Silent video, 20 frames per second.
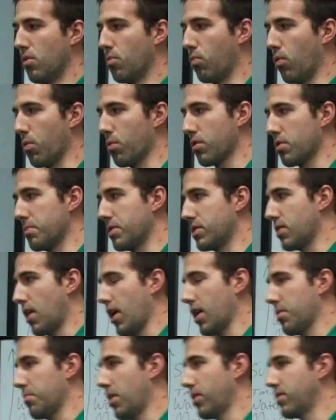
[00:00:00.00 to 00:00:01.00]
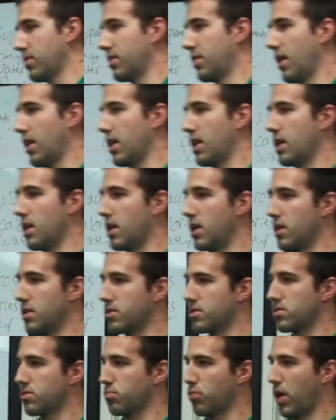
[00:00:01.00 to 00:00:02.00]
What we're going to be talking about today
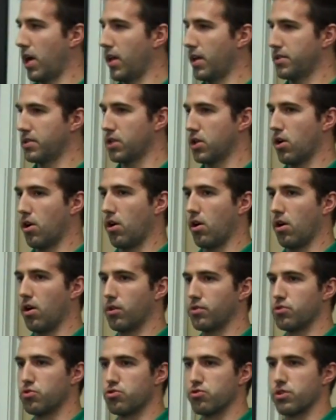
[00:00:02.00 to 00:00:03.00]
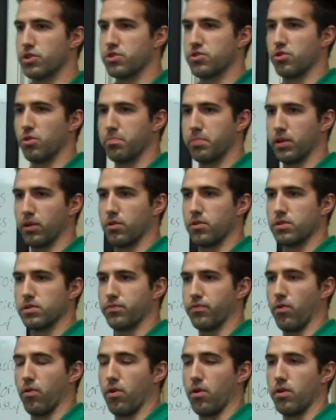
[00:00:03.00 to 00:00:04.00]
is what I like to call nutritional pillars
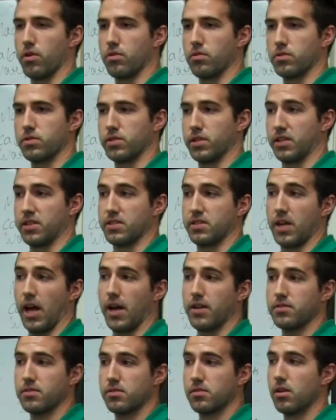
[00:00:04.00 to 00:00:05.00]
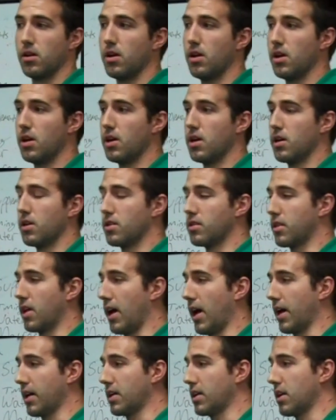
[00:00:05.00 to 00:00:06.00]
for success
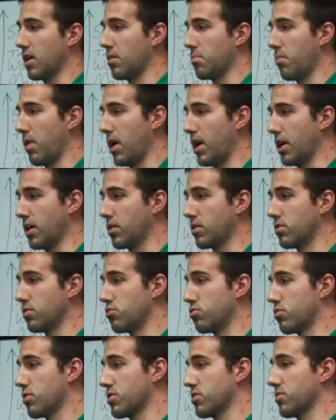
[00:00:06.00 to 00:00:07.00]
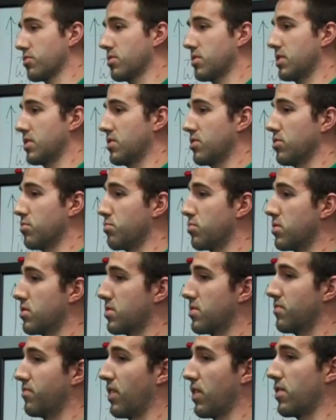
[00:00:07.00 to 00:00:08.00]
that can make nutritional
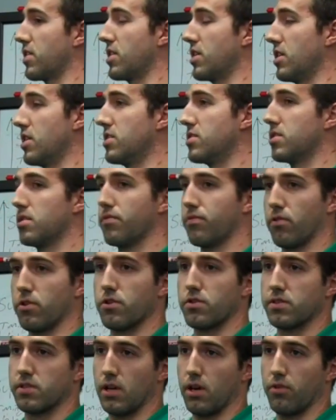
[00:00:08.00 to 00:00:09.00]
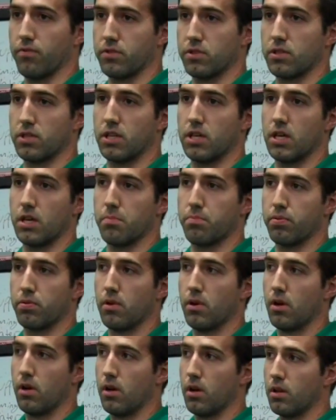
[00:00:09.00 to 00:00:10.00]
systems very easy for yourself to keep
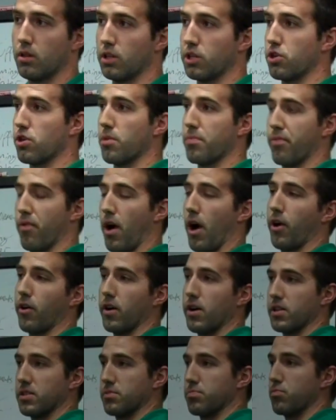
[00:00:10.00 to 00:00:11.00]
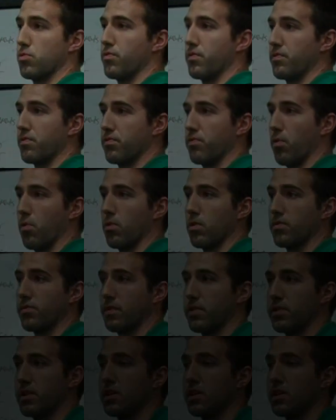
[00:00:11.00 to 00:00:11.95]
linear progress moving forward very